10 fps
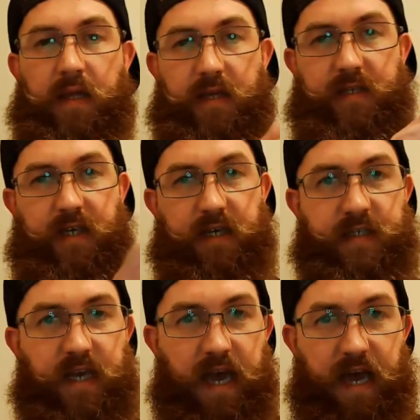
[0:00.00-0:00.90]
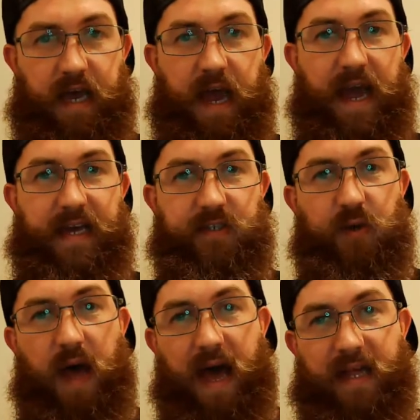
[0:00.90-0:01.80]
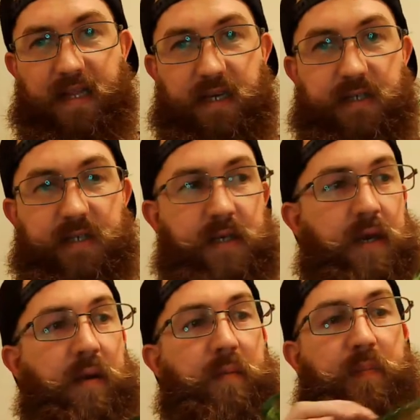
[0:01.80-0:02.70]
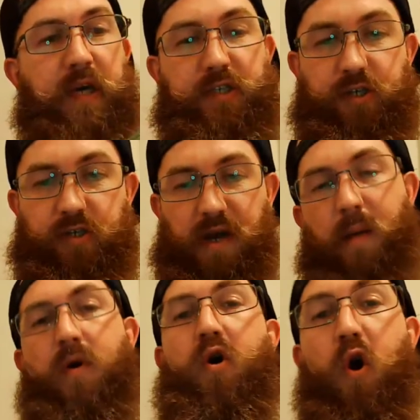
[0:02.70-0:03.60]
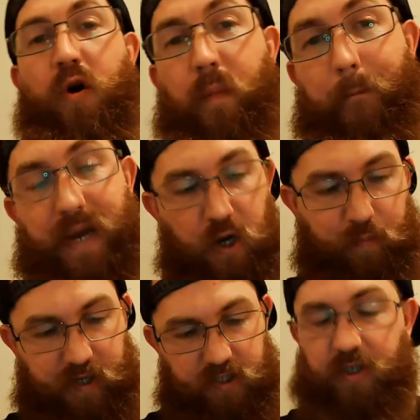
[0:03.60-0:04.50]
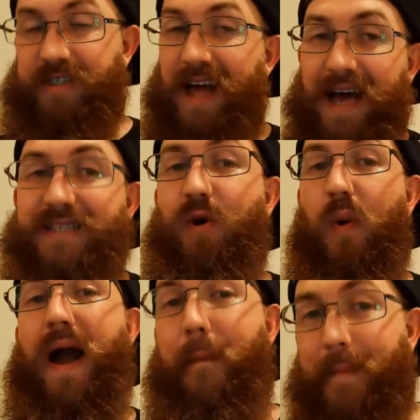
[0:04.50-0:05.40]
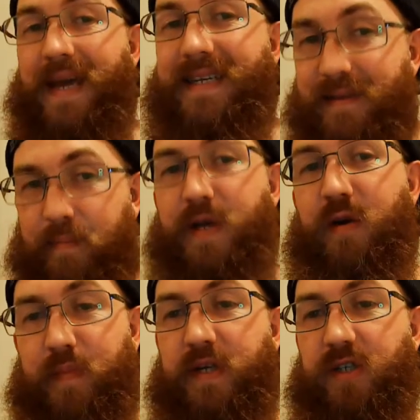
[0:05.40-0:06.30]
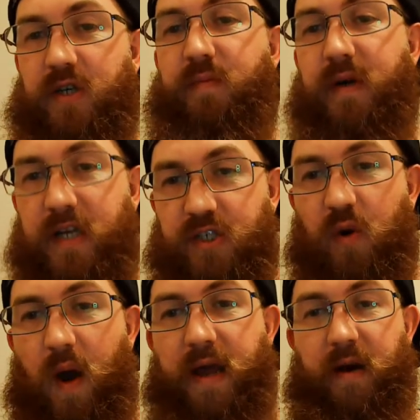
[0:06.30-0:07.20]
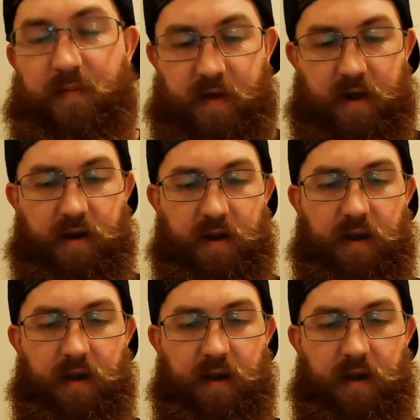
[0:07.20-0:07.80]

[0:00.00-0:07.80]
This is a Hazel Atlas pitcher. I'm going to call it a beer pitcher. It's not as quite big as a beer pitcher, but it's quite up there.